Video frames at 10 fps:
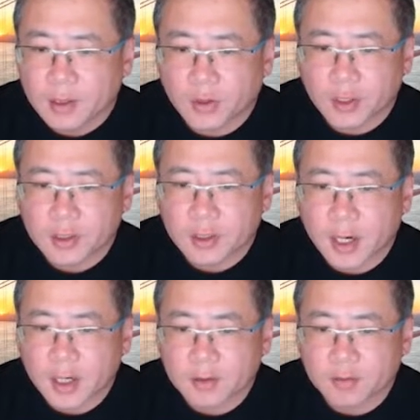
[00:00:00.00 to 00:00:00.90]
So it
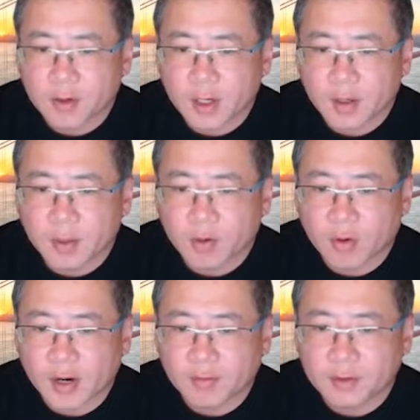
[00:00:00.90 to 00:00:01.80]
starts from a
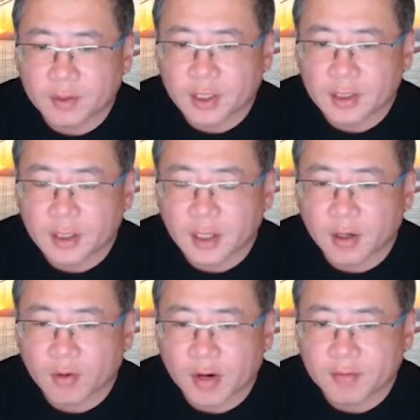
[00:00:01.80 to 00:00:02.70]
graph
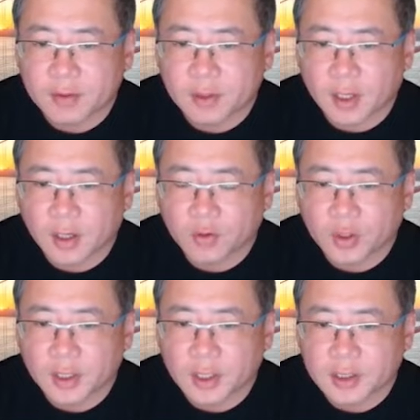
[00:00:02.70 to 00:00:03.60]

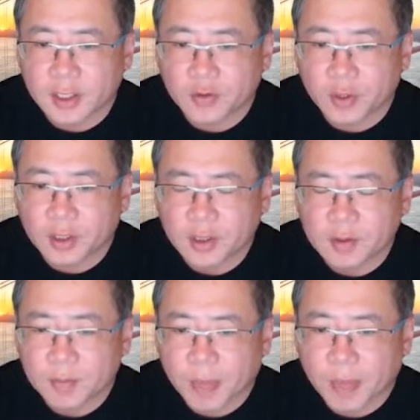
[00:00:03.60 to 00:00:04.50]
raw data
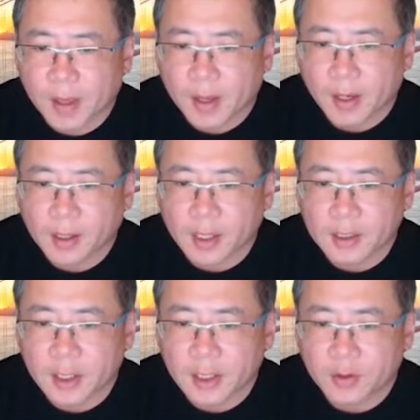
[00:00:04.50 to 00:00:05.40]
generator. It
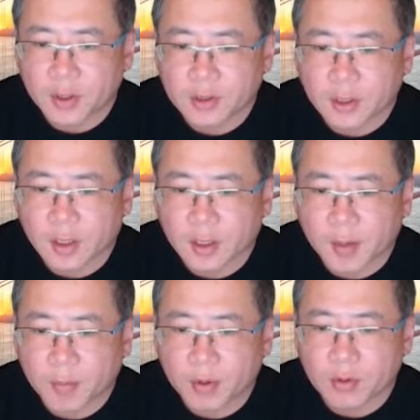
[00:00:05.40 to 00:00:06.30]
can generate a
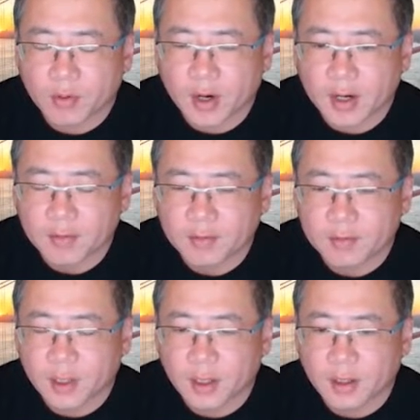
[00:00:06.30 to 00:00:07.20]
temporal graph.
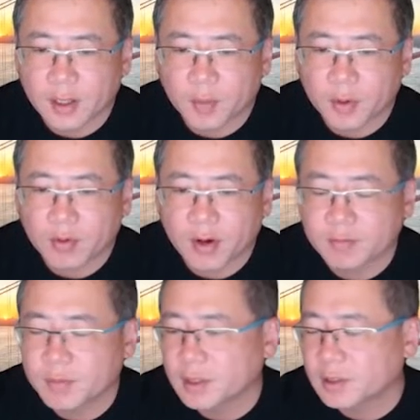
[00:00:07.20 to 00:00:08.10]
Temporal
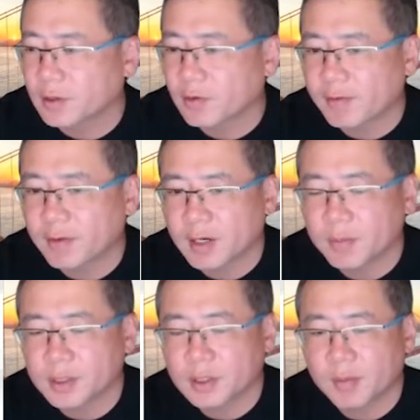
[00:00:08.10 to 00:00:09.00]
graph means the graph
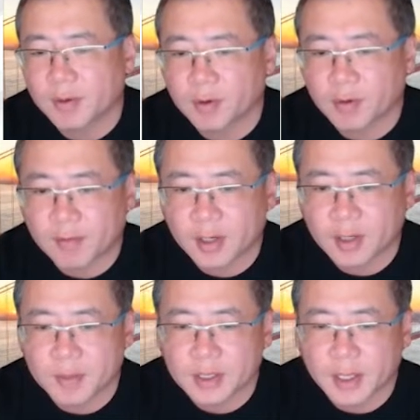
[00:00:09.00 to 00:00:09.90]
elements, some of the graph
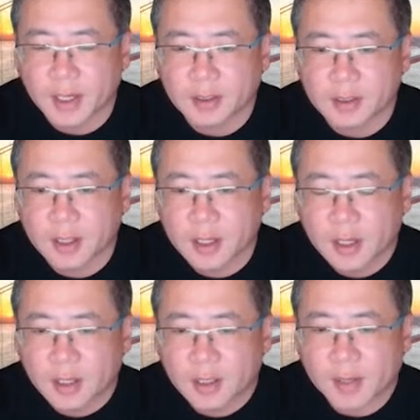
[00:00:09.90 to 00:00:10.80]
elements has
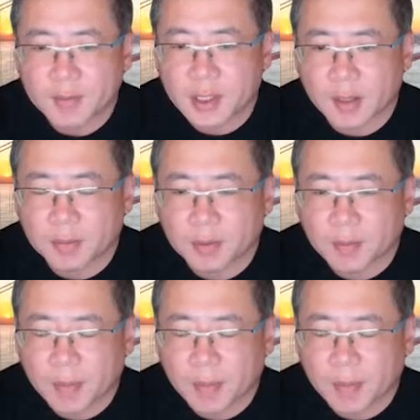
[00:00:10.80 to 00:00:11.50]
timestamp.